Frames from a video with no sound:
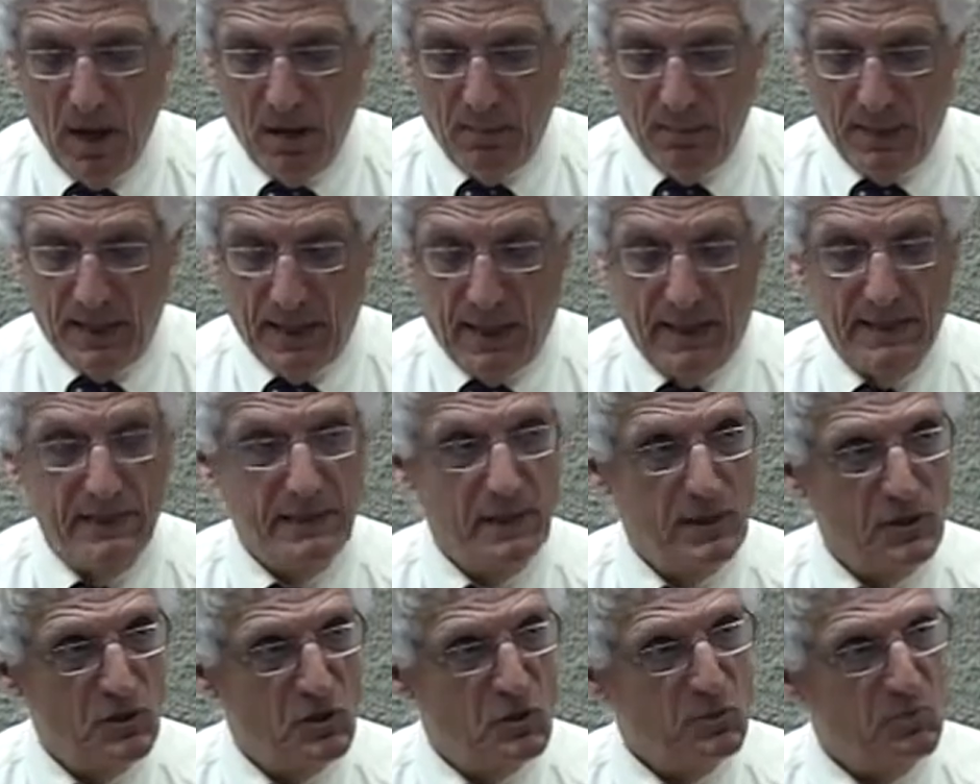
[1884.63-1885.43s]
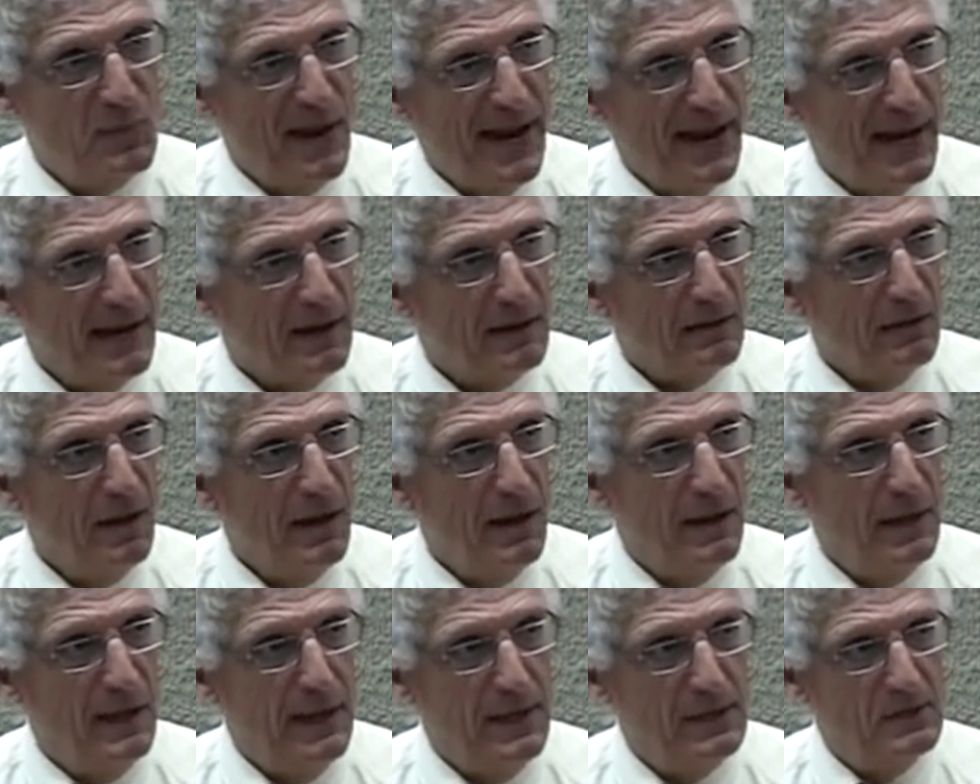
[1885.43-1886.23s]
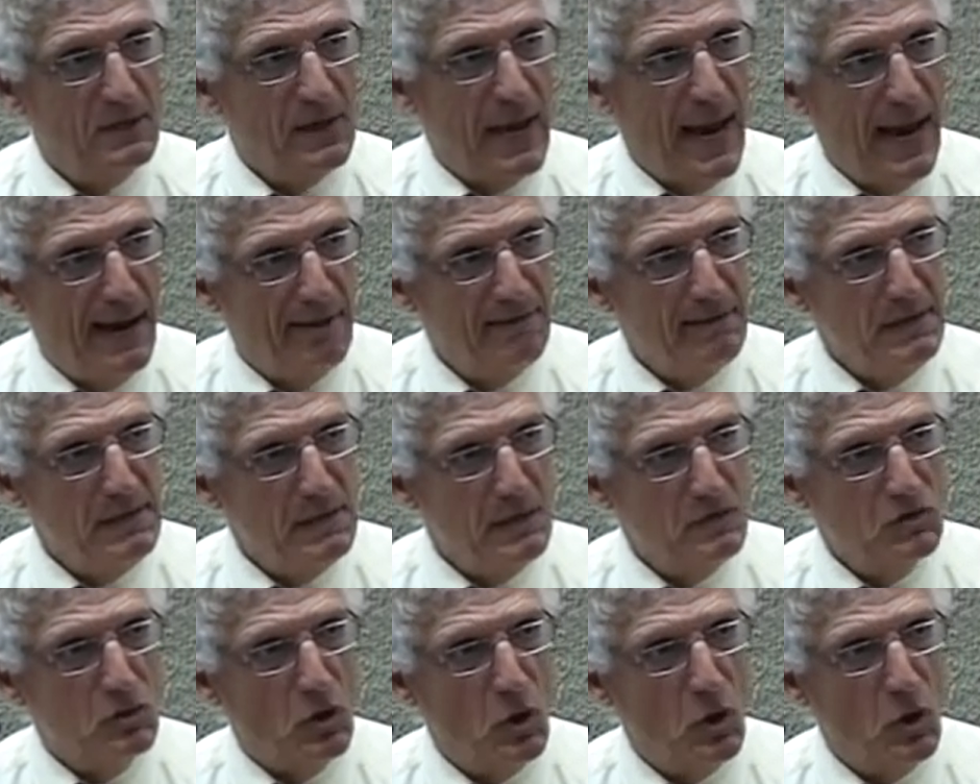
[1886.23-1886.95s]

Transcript: but I suspect it's having this